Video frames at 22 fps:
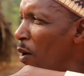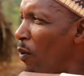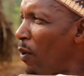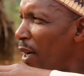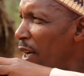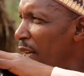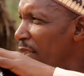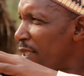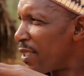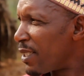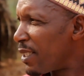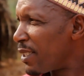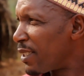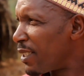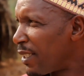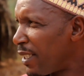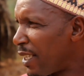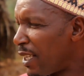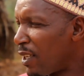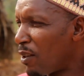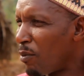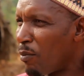one can sit
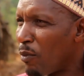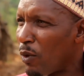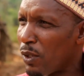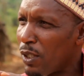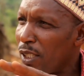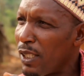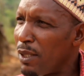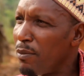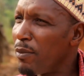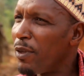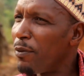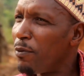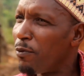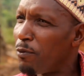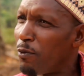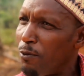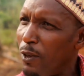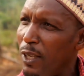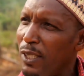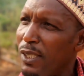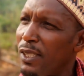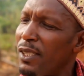here, they must see me
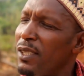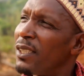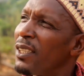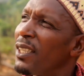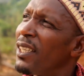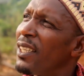face.